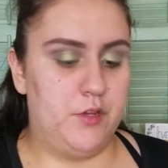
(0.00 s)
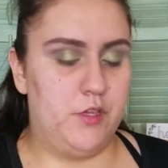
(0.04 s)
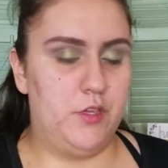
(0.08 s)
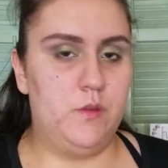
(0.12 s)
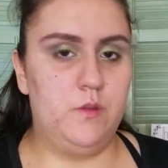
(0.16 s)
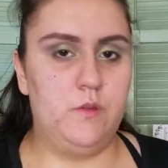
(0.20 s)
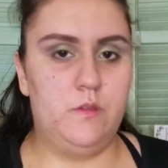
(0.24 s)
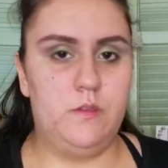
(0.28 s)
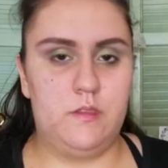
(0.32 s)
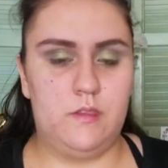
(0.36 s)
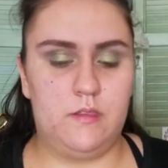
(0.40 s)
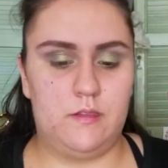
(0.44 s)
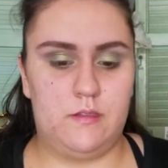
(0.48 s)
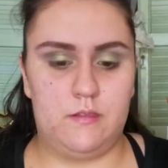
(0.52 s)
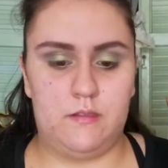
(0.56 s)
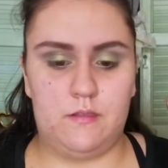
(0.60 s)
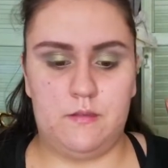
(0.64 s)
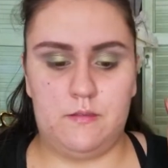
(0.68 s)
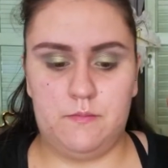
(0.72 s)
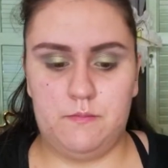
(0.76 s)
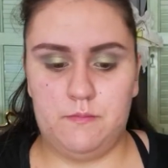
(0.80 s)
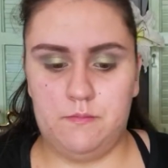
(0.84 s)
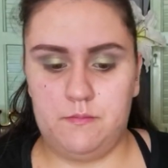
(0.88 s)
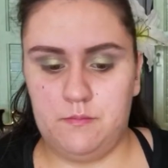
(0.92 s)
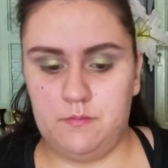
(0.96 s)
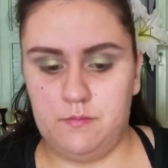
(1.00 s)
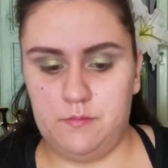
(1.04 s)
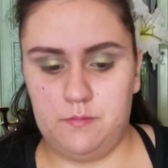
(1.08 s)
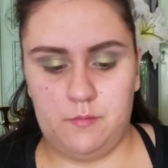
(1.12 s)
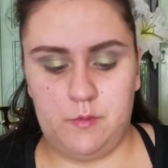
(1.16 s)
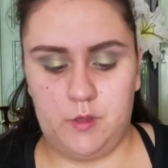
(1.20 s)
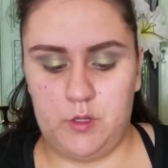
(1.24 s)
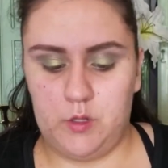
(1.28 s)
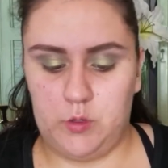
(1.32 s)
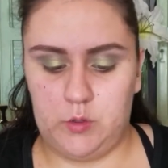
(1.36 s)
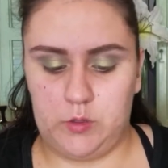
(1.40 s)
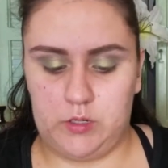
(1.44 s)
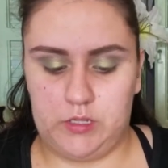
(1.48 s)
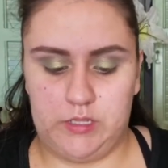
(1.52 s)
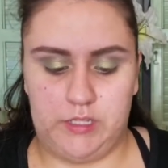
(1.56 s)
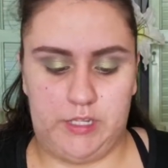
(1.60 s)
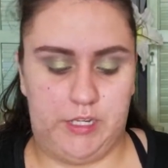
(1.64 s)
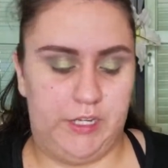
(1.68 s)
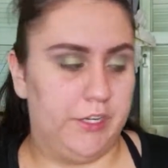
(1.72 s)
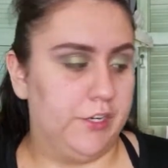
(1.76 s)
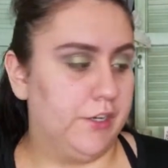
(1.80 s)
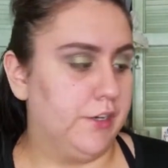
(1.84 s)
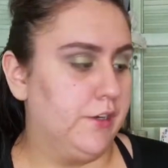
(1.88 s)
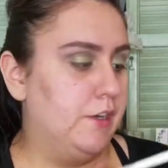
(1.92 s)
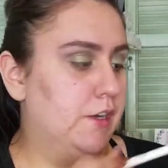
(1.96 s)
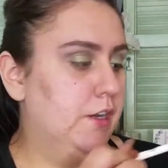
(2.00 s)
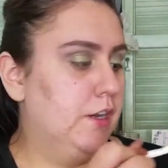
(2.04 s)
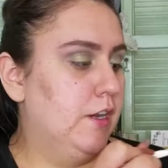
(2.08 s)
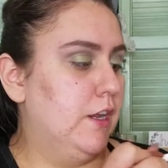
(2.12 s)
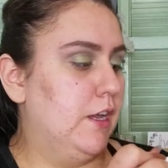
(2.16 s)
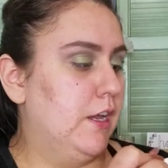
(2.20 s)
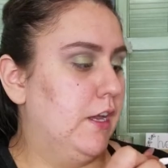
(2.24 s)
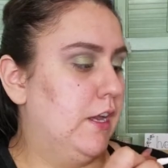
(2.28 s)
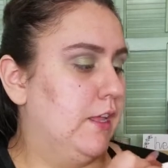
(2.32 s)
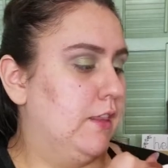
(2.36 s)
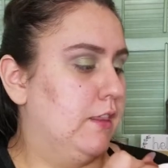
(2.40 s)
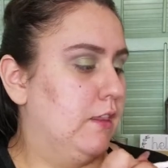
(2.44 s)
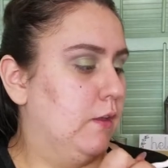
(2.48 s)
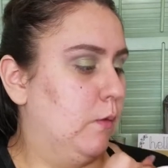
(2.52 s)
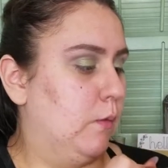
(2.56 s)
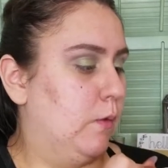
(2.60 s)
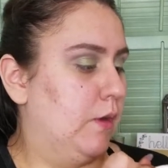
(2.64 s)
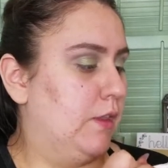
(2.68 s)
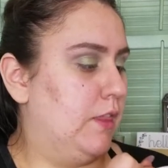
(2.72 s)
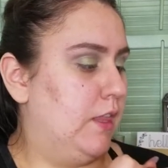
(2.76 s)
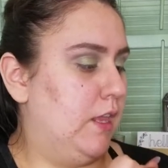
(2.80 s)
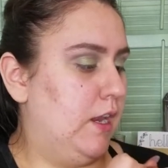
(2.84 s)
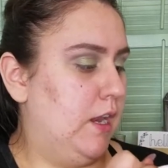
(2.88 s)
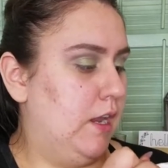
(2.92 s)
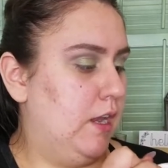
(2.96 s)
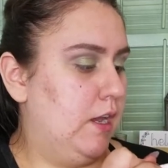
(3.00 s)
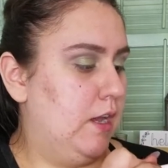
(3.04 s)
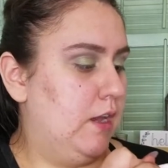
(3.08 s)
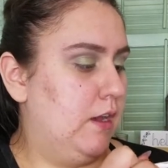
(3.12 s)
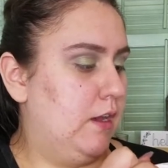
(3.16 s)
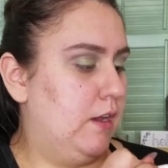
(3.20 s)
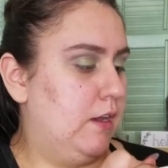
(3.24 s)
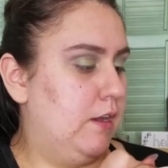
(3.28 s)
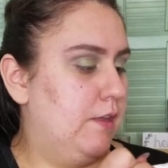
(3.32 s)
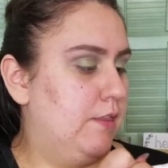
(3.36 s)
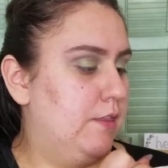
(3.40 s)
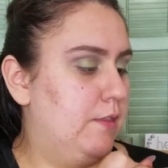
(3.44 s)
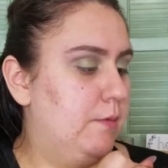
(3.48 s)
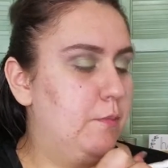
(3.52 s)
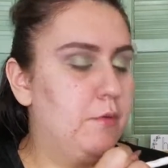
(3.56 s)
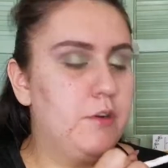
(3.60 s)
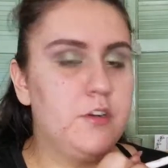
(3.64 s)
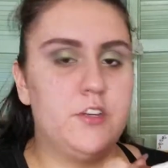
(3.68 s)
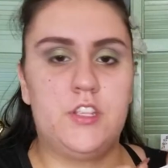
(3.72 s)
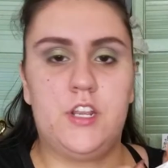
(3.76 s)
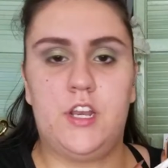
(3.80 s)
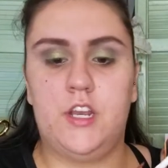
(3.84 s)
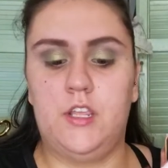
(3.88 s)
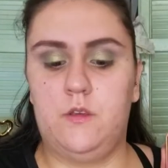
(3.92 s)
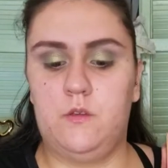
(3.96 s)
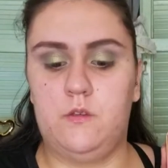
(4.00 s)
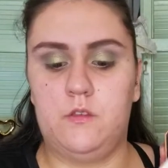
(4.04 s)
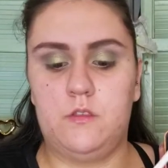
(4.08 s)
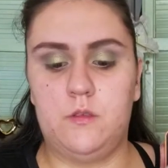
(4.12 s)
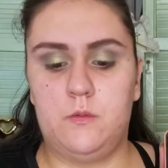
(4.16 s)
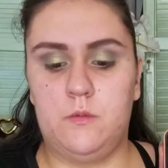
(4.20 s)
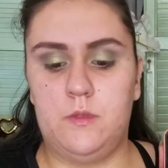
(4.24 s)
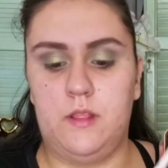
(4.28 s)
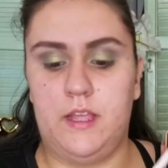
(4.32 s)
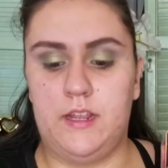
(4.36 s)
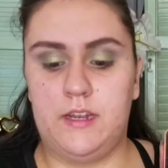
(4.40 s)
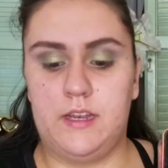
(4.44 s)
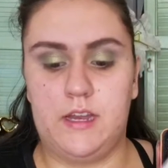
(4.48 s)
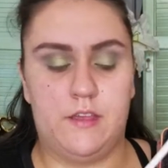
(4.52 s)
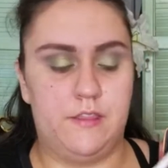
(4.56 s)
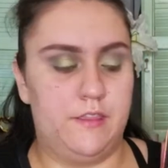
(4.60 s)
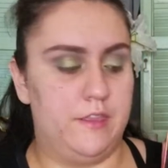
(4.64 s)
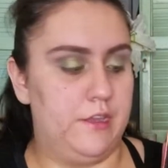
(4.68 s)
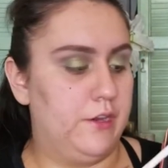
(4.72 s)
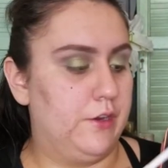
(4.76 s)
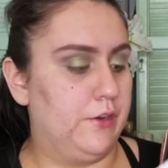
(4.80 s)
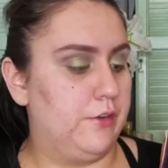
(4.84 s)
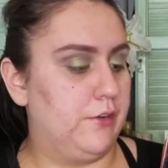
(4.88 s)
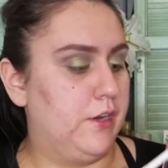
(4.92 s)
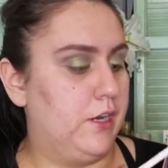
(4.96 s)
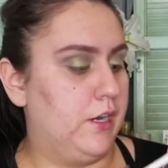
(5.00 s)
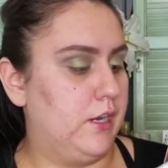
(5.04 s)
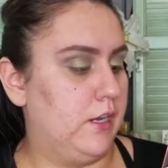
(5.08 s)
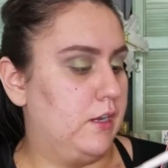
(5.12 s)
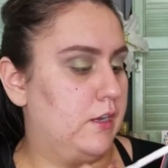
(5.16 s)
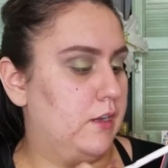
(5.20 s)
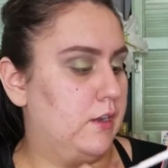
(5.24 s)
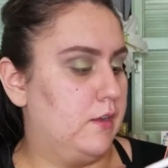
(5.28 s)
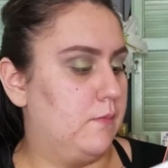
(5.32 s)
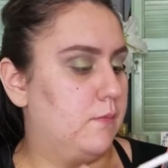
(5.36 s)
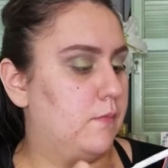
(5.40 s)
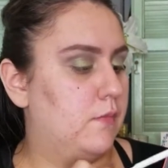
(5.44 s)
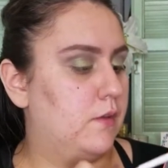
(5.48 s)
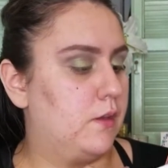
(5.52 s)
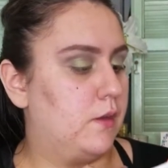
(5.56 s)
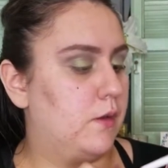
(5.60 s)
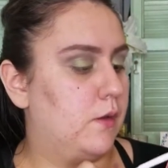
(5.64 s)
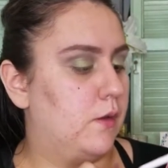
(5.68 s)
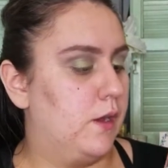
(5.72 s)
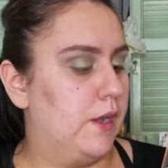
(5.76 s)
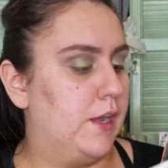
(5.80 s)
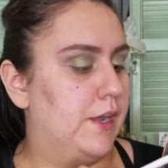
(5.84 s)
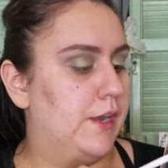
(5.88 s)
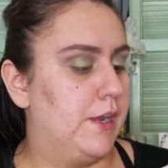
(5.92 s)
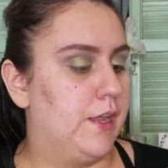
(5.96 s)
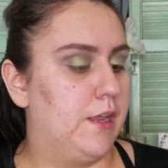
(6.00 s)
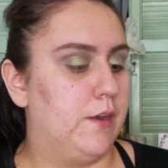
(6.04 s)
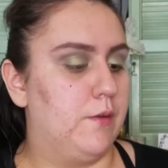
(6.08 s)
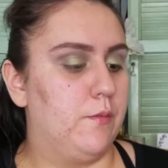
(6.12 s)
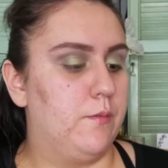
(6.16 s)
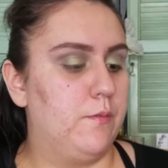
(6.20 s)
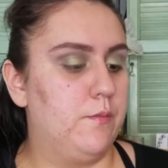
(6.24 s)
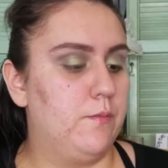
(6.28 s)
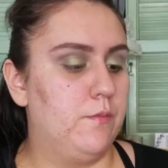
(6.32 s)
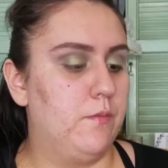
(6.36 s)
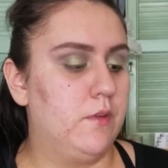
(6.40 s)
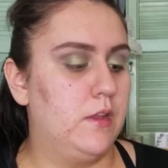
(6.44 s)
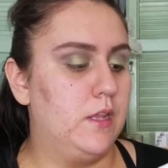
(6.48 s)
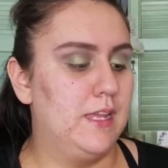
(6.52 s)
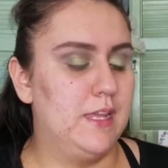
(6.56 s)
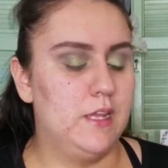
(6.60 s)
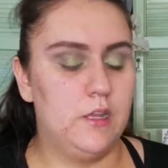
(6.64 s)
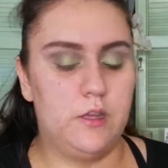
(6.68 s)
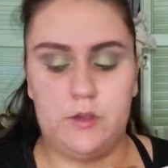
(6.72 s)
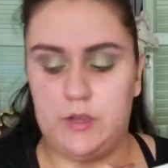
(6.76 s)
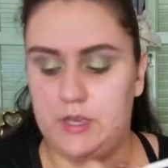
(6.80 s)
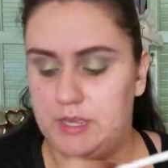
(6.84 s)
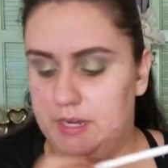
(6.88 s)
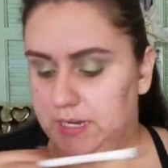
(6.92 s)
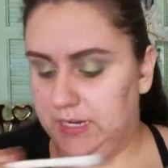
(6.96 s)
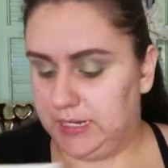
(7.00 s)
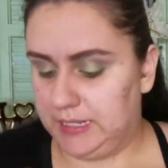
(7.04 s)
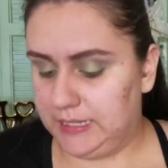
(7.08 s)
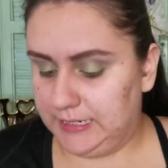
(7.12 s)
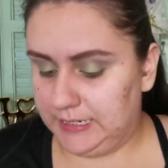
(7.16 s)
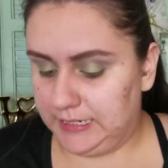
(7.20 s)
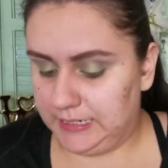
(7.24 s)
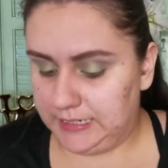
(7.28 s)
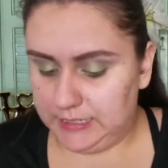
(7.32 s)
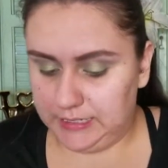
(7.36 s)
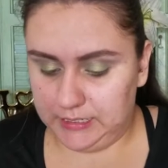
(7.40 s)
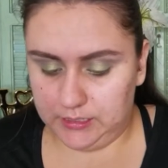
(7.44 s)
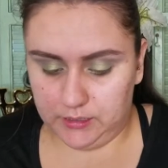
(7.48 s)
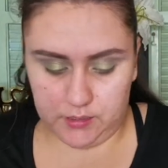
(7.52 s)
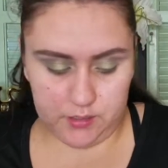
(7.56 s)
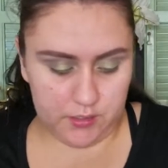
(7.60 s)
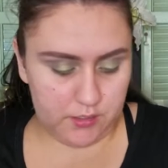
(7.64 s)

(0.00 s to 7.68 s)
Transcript: use this little cleaner, and the one that the brush that I used to lay down that green, I'm going to go ahead and clean it.